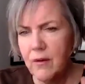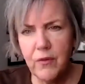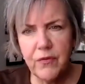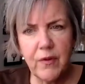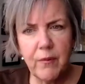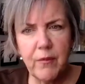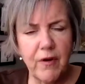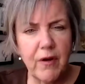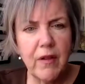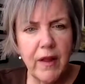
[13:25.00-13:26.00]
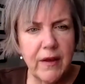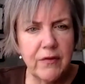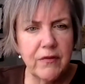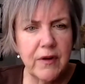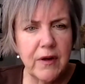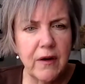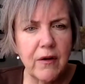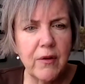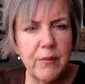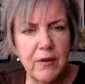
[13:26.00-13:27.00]
with some of our clients and in our
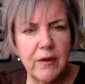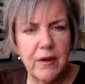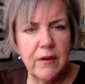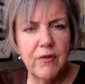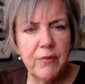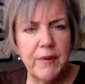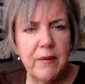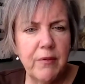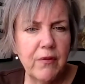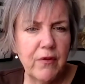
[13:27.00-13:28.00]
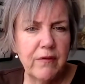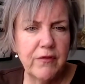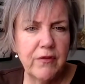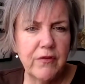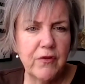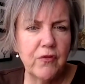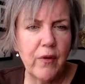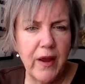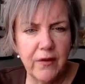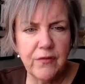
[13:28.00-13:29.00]
community with people who have just
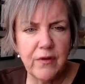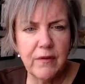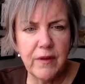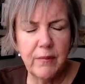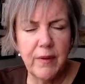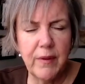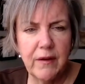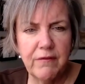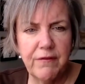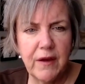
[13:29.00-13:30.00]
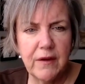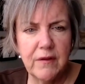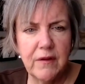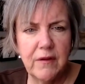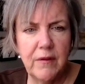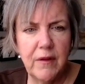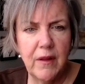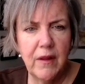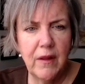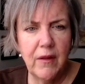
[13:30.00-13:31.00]
drastically been affected.
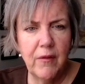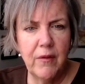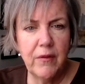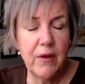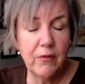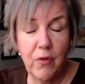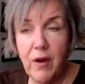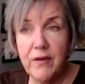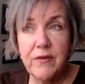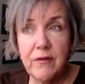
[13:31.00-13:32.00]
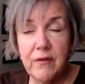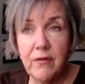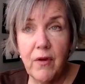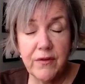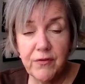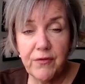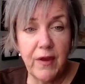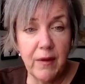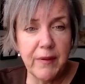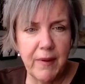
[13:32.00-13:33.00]
Lost
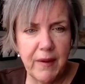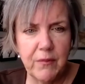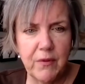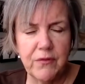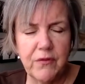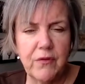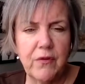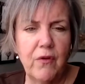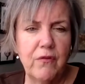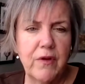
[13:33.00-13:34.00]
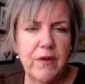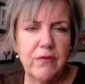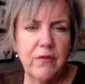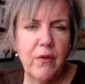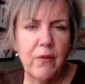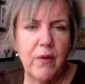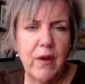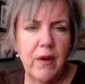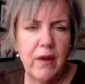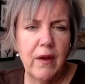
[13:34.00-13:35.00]
family members to COVID. So
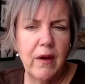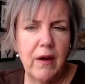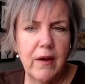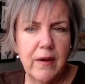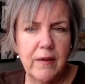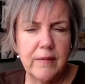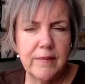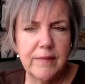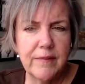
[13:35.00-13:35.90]
um,